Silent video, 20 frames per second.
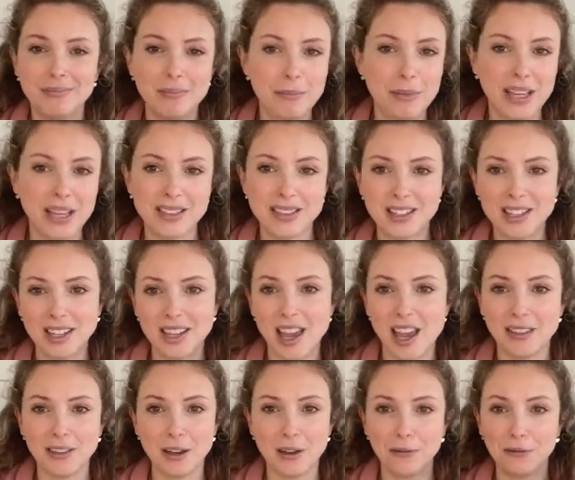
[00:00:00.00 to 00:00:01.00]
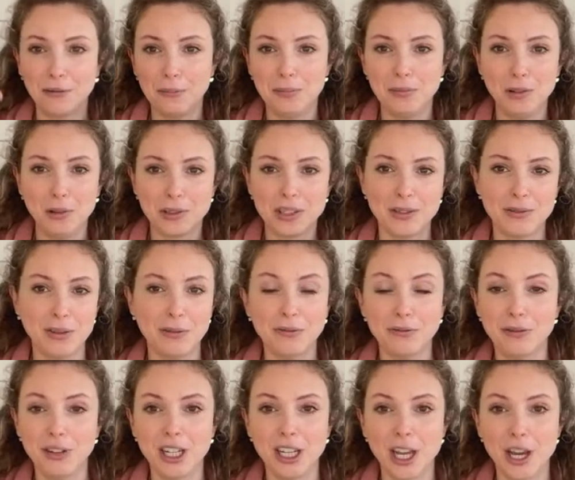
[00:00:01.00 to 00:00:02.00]
bits together from lots of
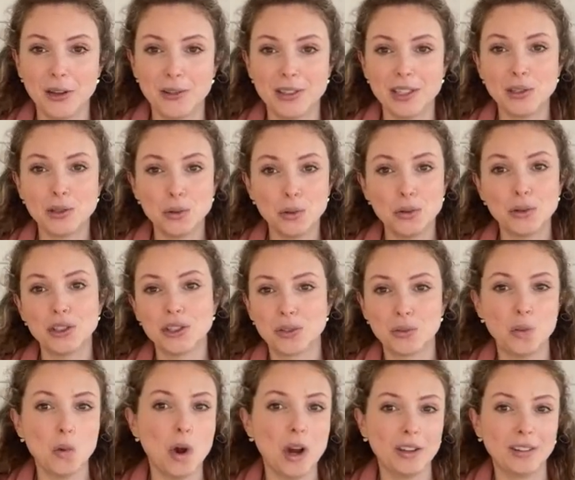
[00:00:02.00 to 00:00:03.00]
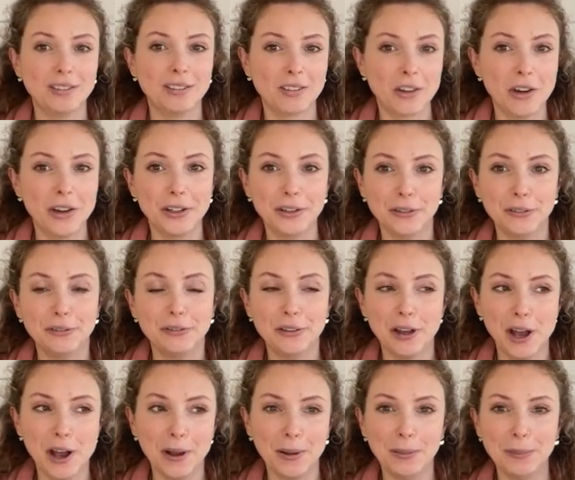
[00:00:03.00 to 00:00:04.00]
different videos. It's all just one kind of
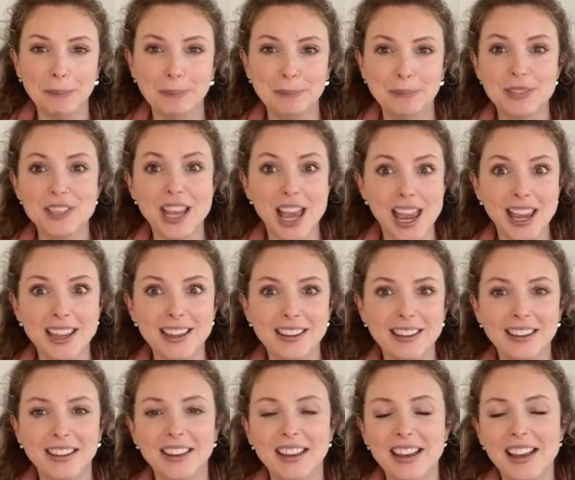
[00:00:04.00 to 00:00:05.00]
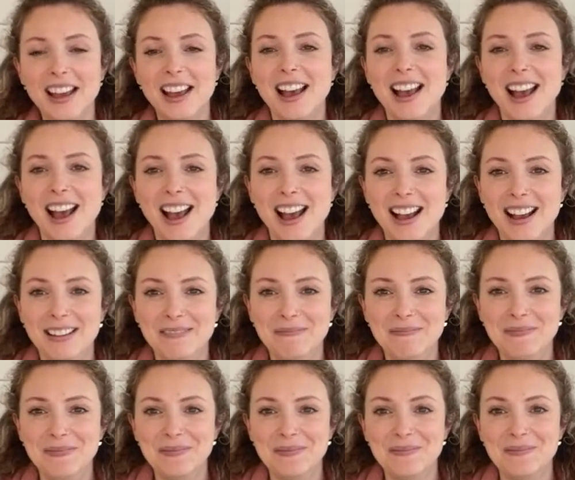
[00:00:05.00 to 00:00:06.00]
take,
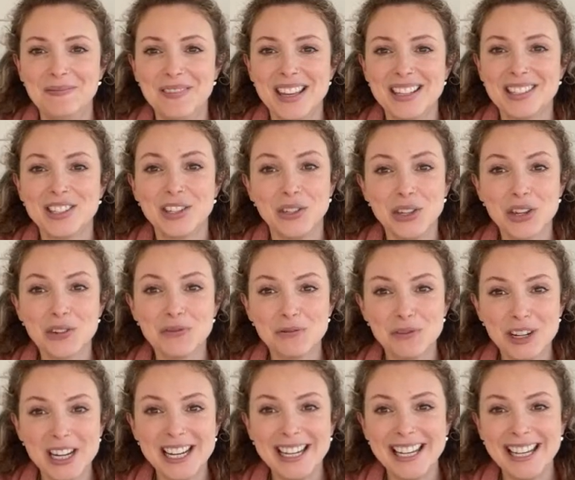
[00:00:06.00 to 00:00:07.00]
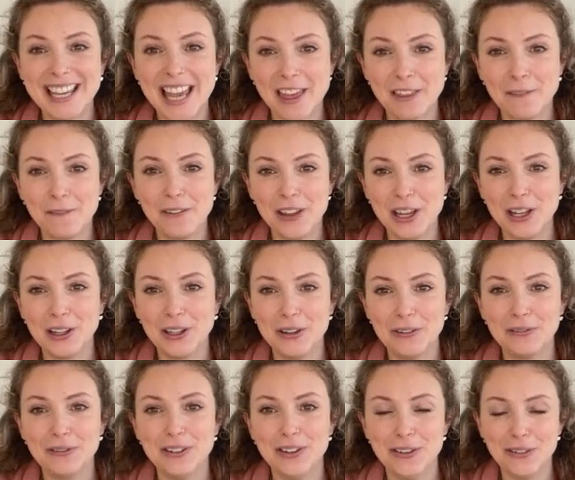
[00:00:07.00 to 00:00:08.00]
so you can really get a feel
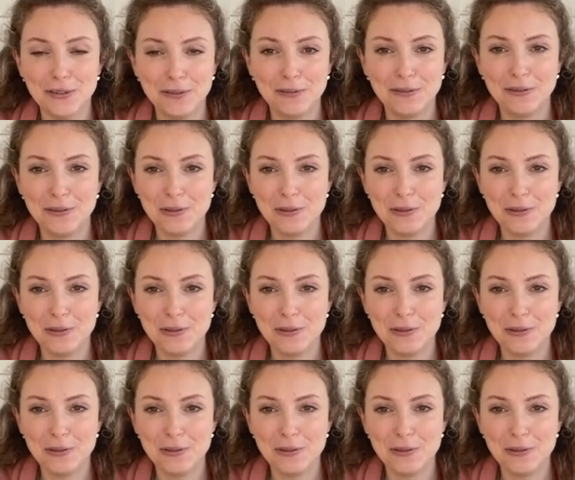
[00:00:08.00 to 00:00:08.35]
of